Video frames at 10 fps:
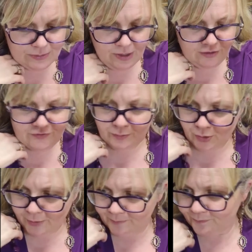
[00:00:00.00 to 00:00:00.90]
woven
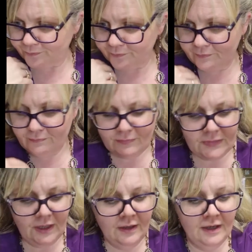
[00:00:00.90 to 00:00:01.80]
one.
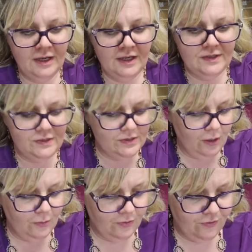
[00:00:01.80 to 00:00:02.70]

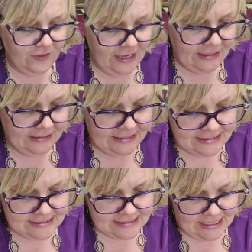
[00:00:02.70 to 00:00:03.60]
So that
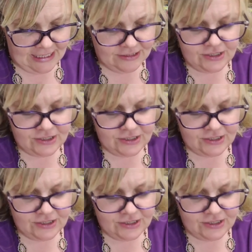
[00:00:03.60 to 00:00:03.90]
is that.